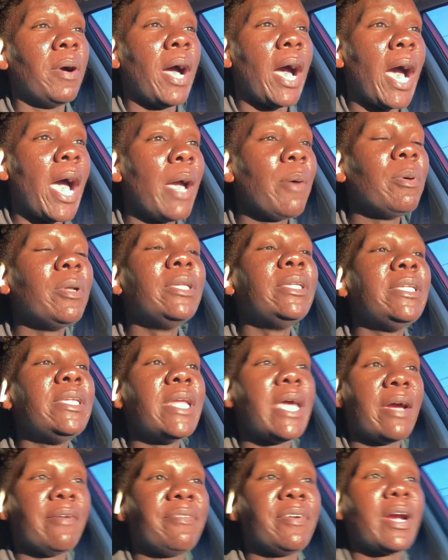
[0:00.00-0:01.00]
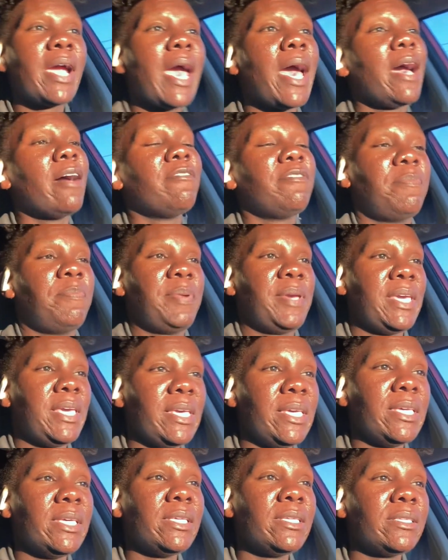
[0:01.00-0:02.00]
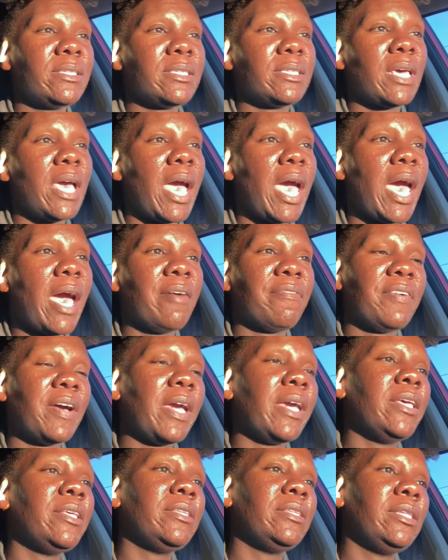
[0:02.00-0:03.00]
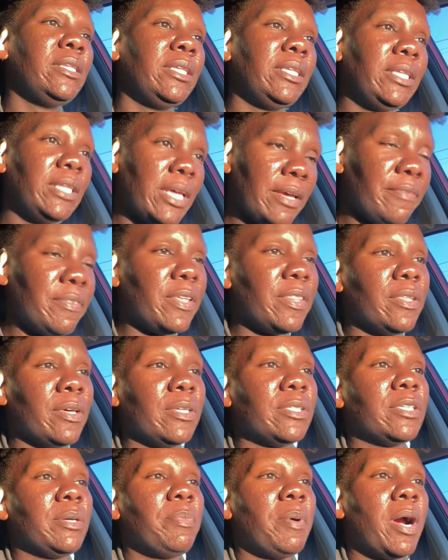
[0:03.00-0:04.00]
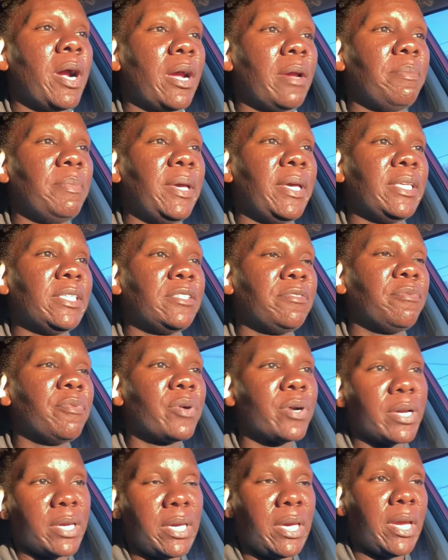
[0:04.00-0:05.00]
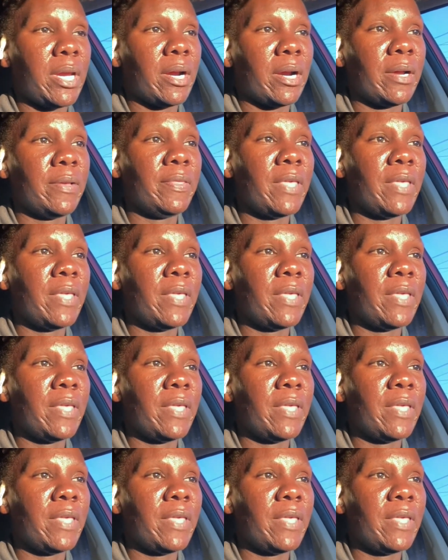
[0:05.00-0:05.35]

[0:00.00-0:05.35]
I will never have peace if I live in those apartments for a year.